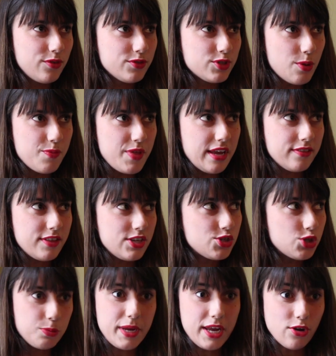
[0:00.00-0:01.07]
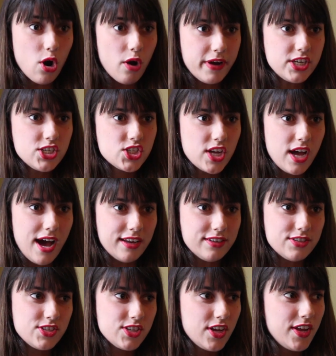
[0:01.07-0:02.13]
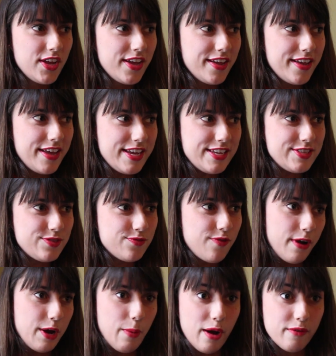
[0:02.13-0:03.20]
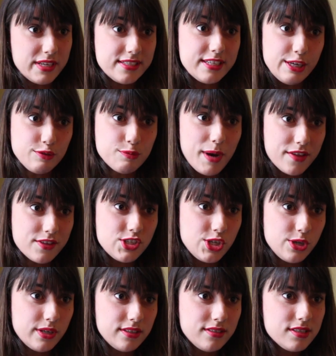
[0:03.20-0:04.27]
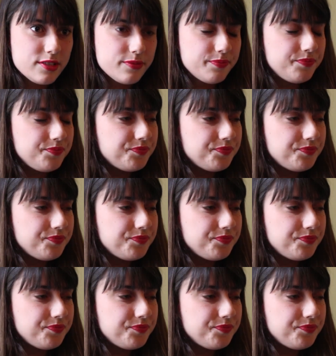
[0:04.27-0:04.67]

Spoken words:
something that should be encouraged and is very well received by the students.